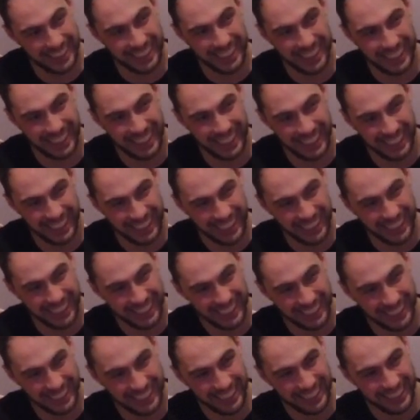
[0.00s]

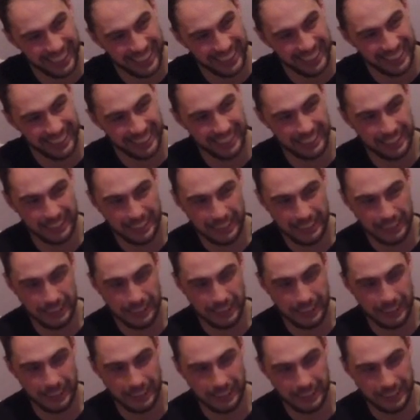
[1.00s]

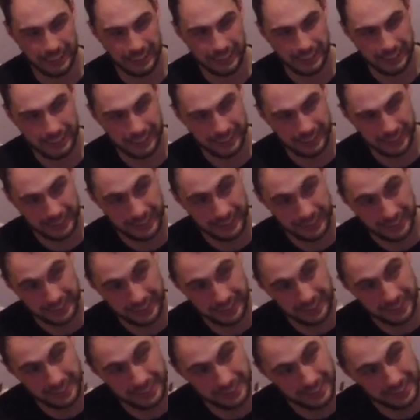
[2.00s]

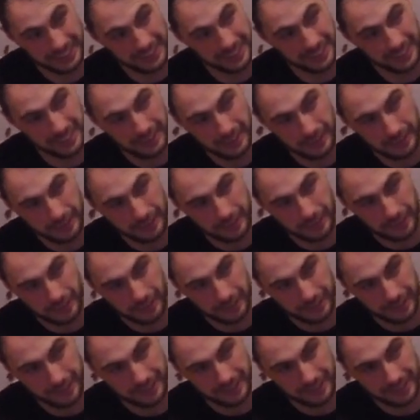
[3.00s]

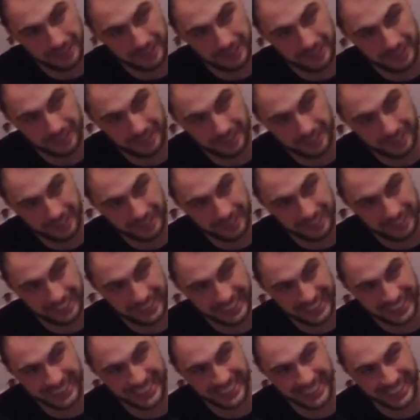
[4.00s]

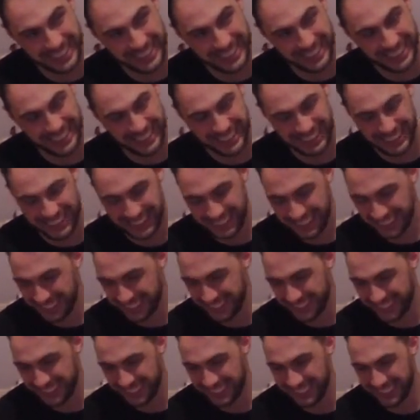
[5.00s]

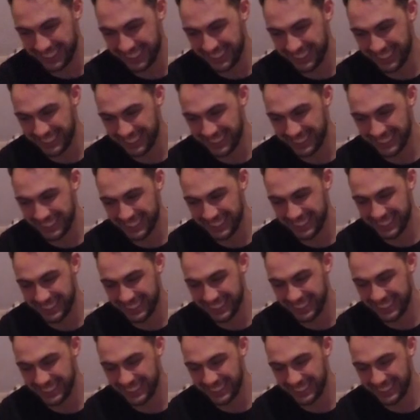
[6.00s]
The person shown says nothing.